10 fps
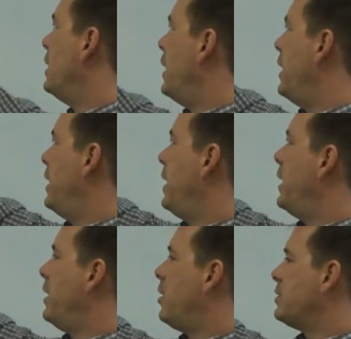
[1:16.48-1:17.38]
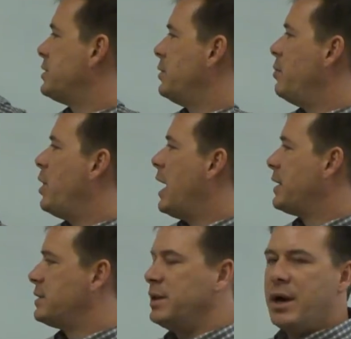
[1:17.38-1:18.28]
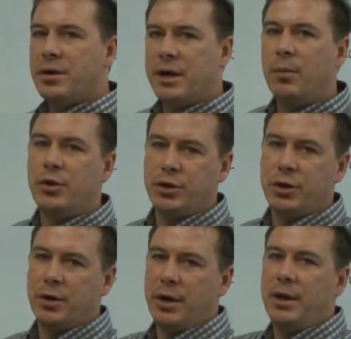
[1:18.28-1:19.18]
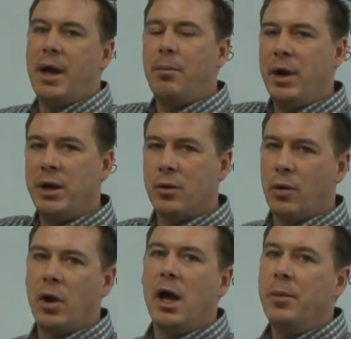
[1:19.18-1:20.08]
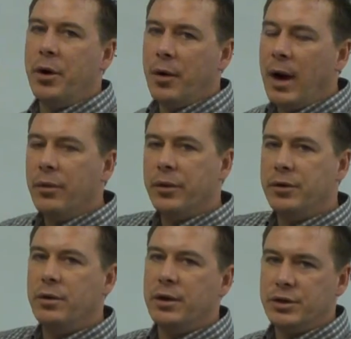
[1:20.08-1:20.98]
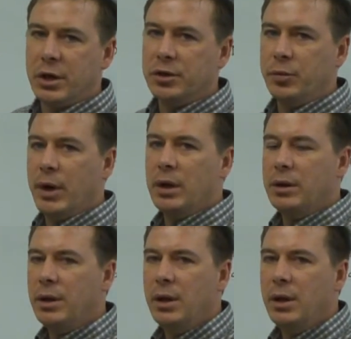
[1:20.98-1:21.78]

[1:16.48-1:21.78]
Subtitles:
And it also impacts the air temperature and that microclimate around the shelter belt.